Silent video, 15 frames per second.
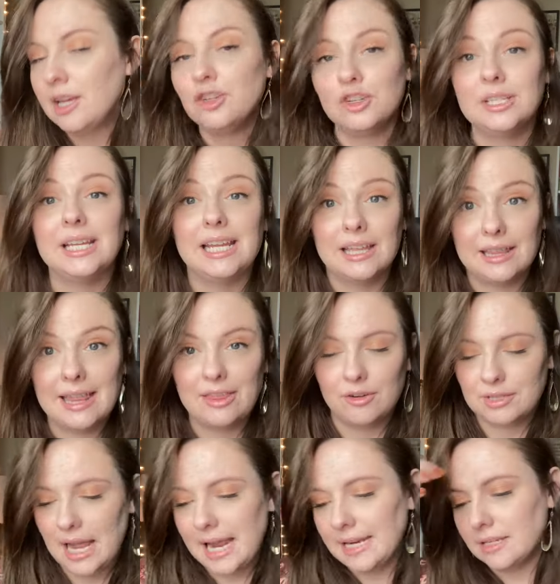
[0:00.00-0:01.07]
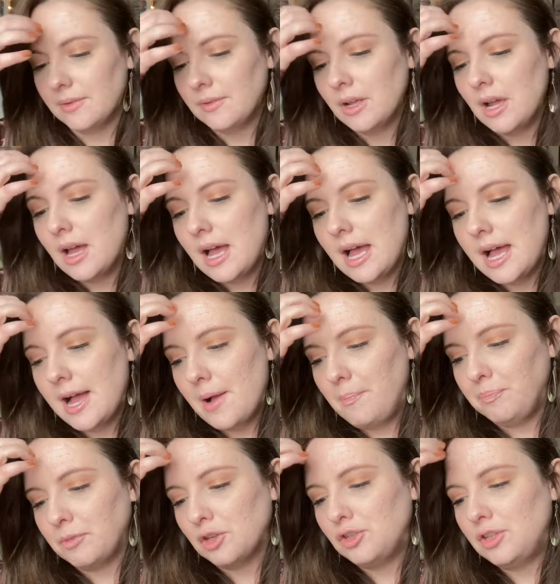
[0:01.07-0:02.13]
Just kidding, there's eight.
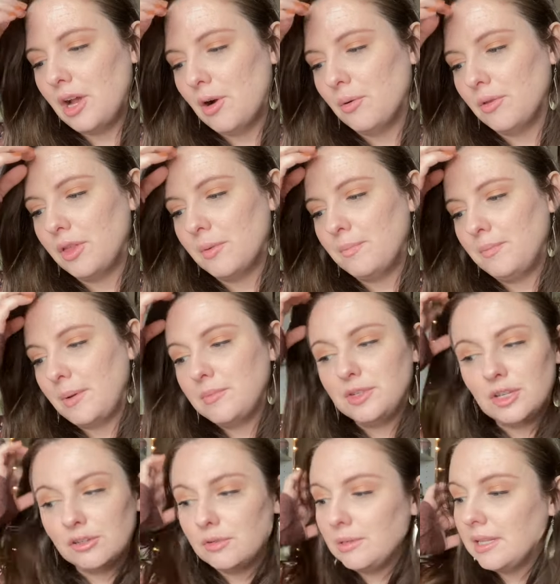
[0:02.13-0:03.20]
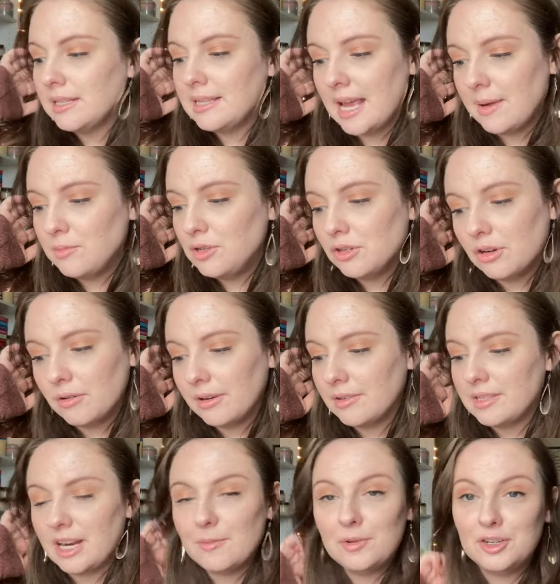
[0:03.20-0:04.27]
Um, so the, I'm still doing the same two careers
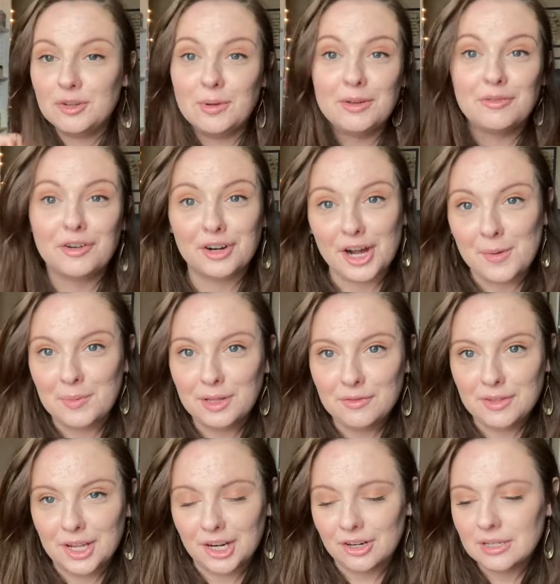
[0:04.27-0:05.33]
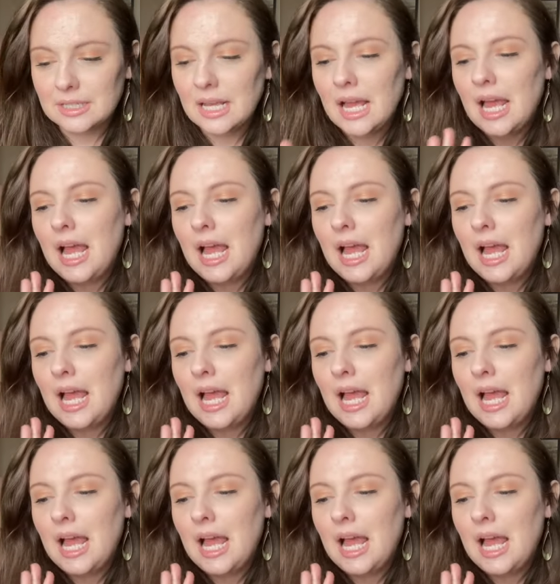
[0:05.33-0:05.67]
that I've been doing for a couple of years.